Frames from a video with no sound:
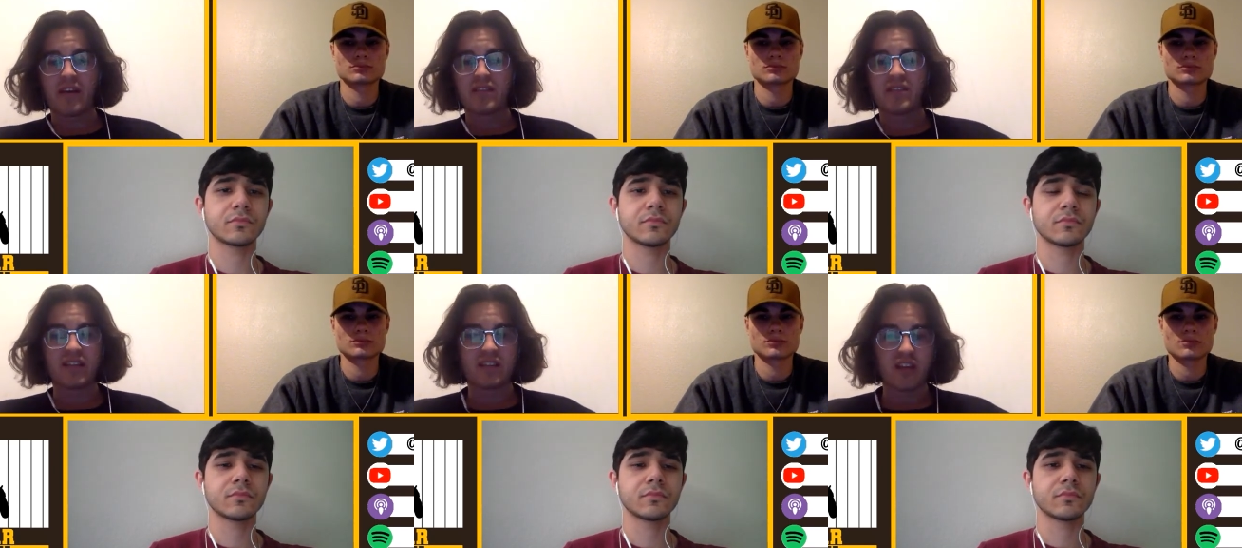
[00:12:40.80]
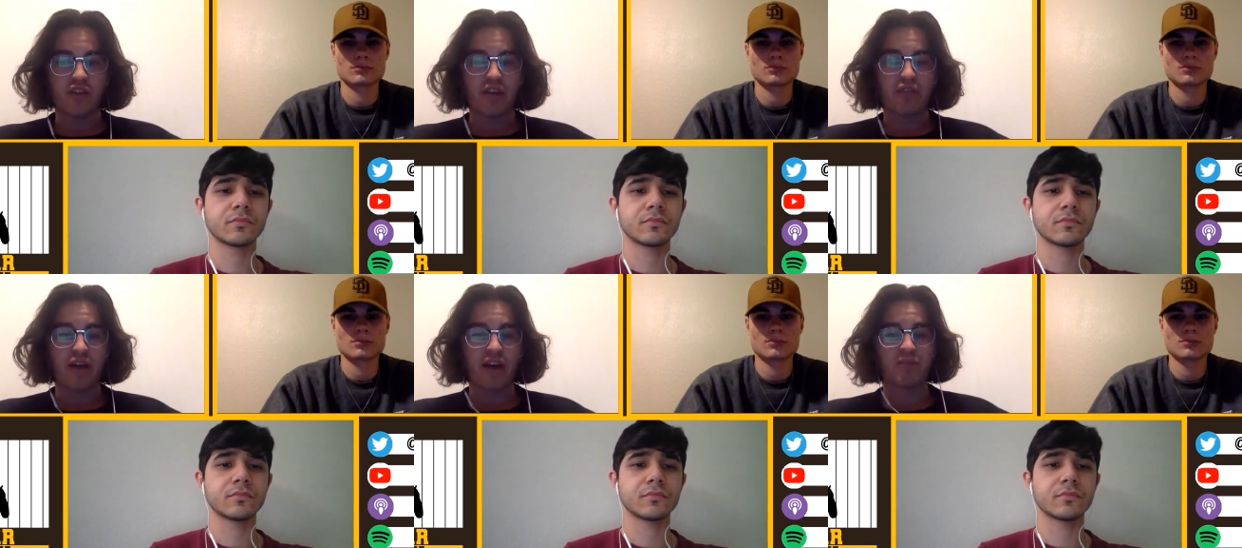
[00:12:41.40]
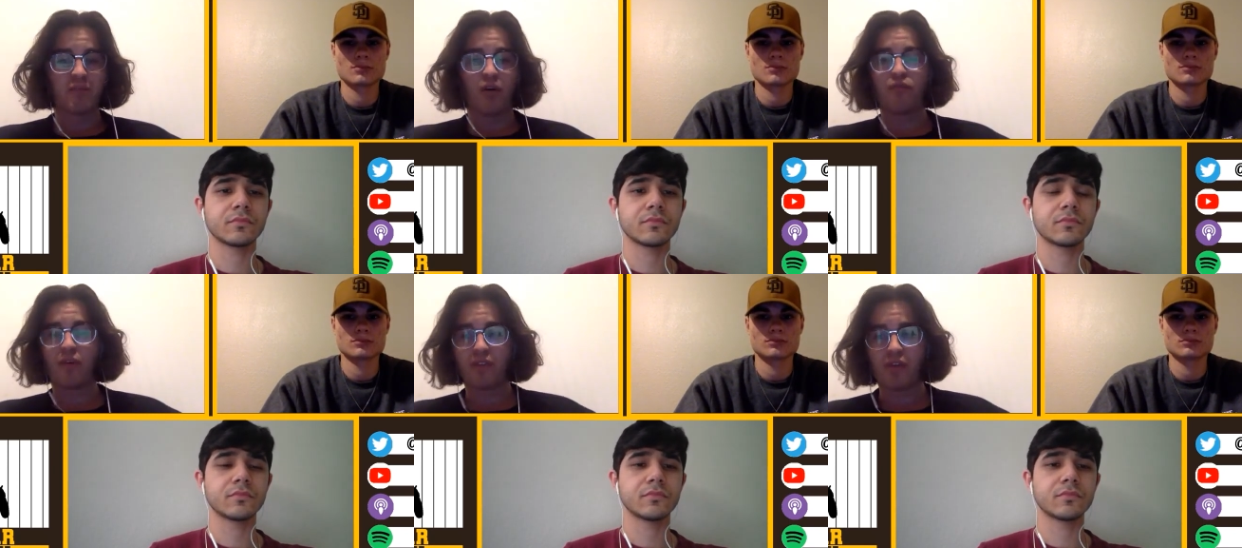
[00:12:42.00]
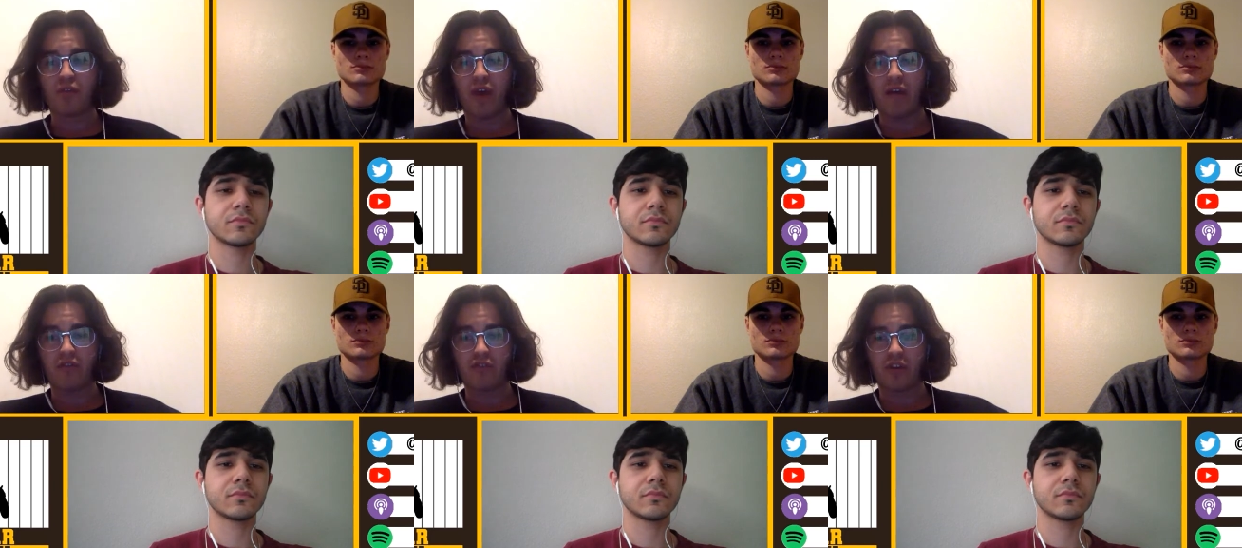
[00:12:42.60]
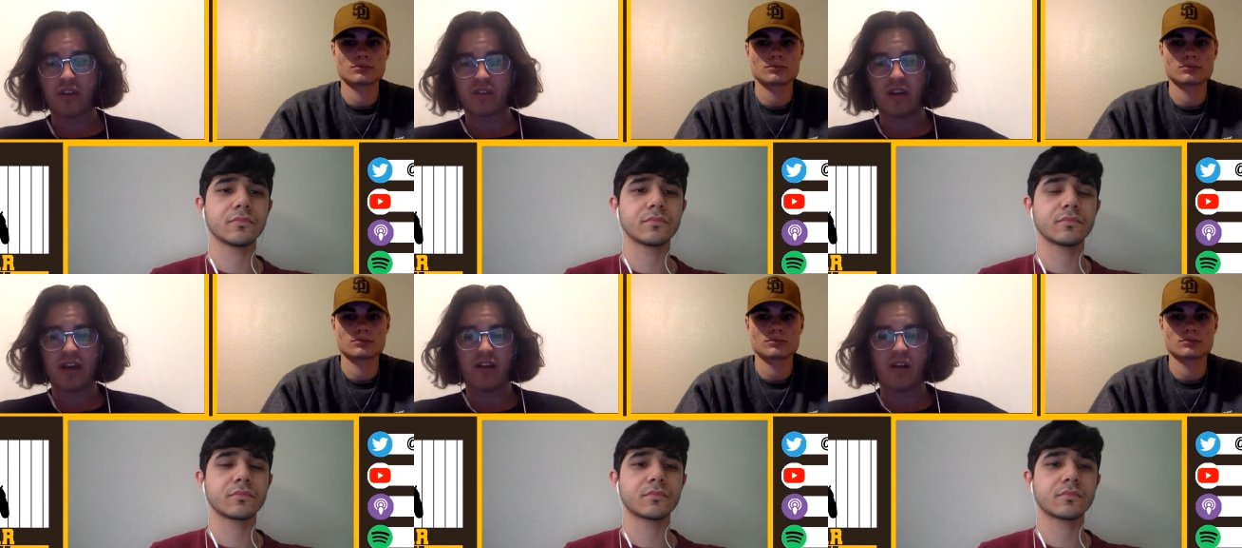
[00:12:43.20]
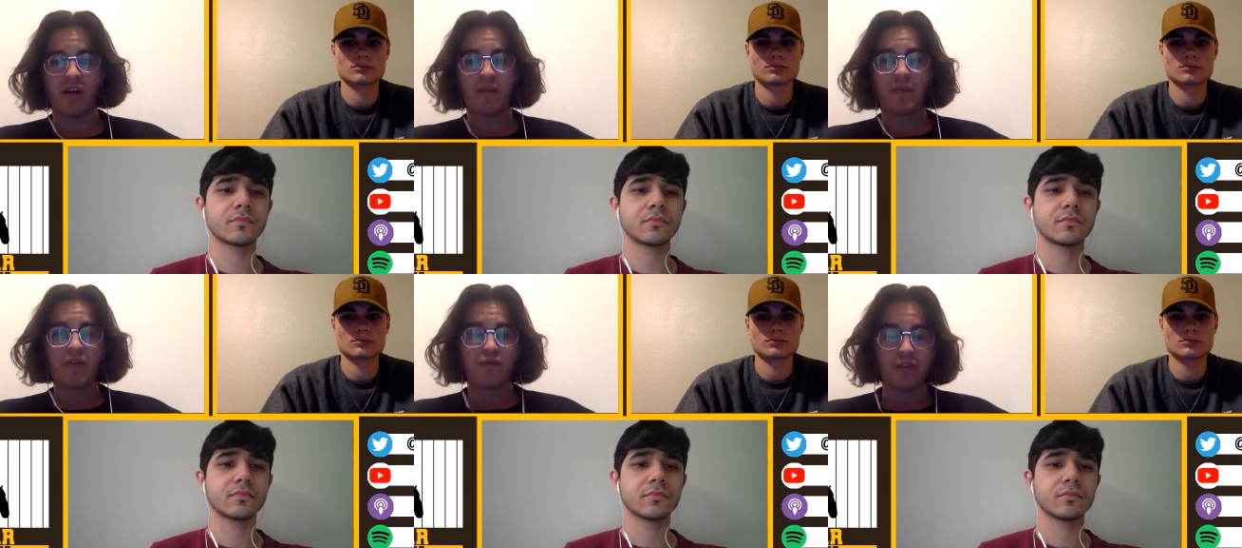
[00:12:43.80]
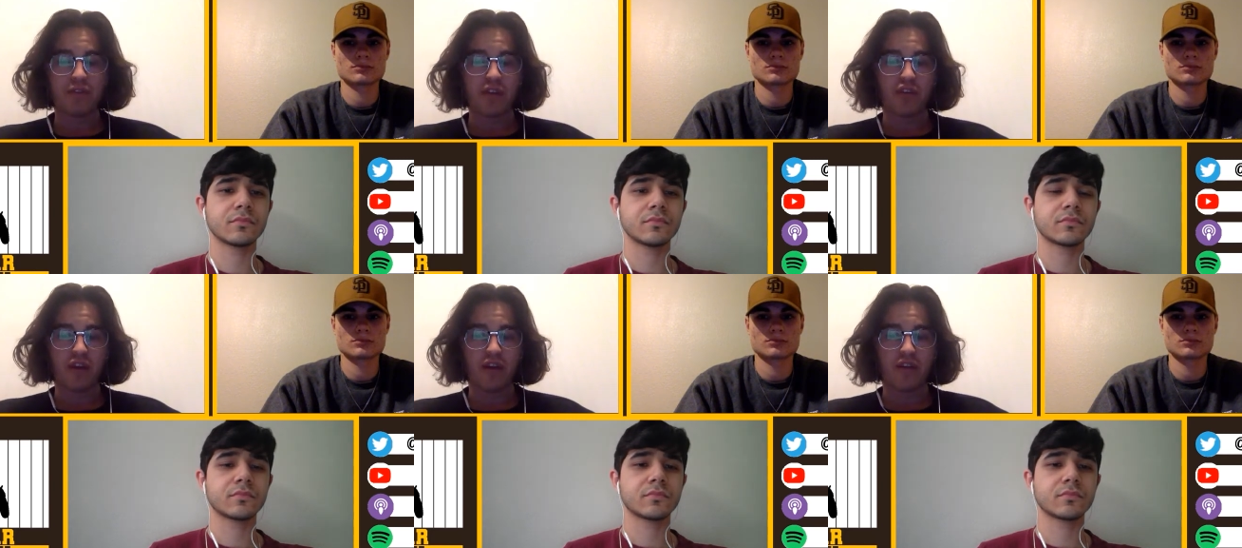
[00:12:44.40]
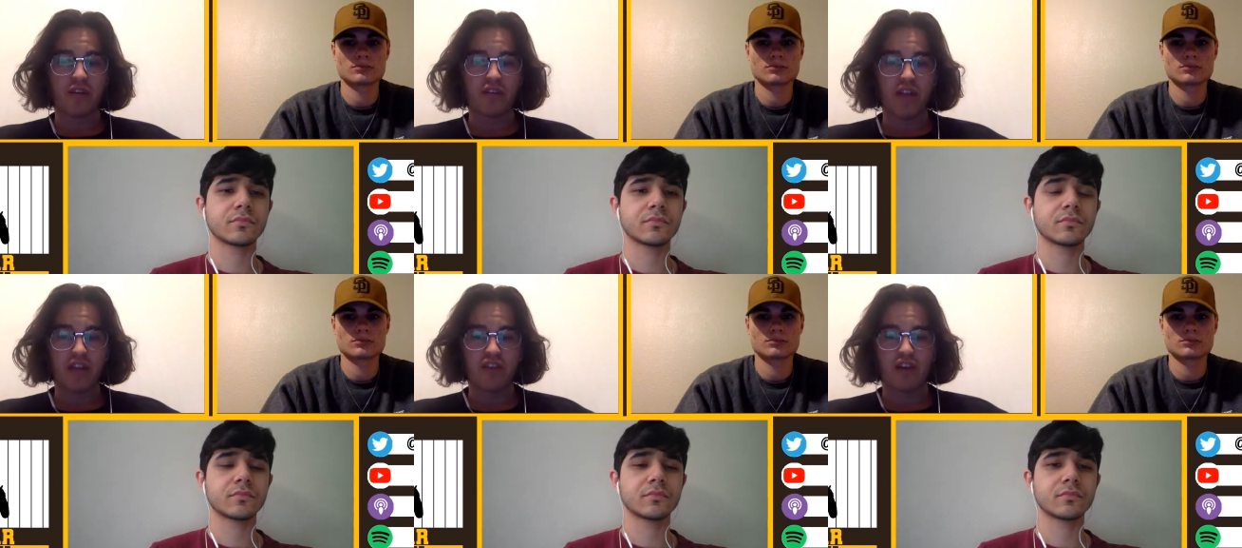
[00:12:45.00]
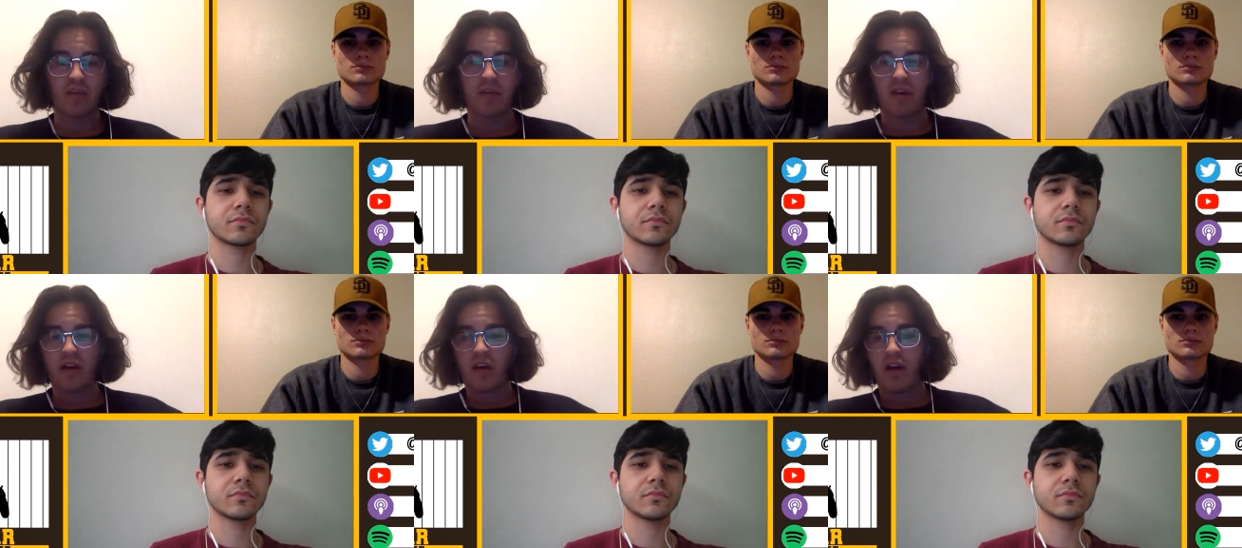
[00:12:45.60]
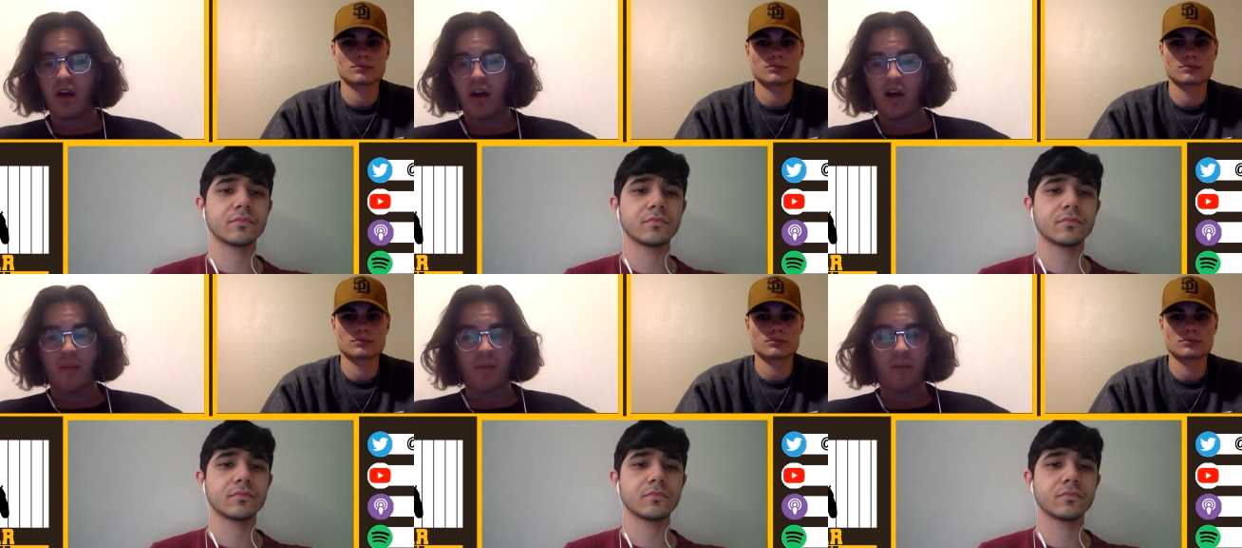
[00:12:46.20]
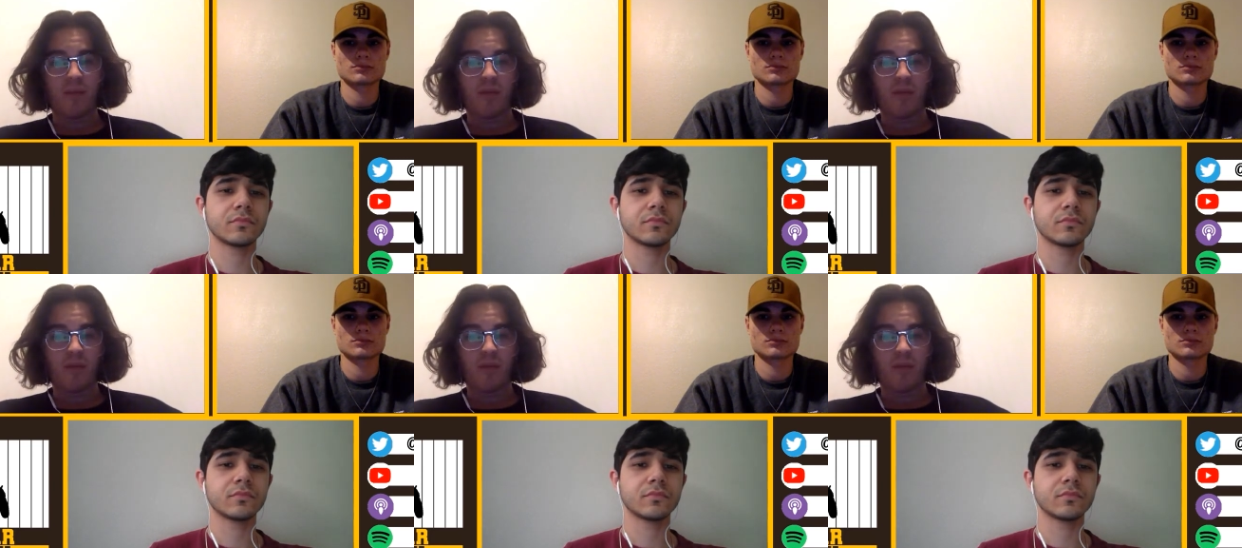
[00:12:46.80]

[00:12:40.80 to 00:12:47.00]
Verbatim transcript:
Speaker 1: sixty grade fastball, fifty-five grade slider, fifty grade changeup, um,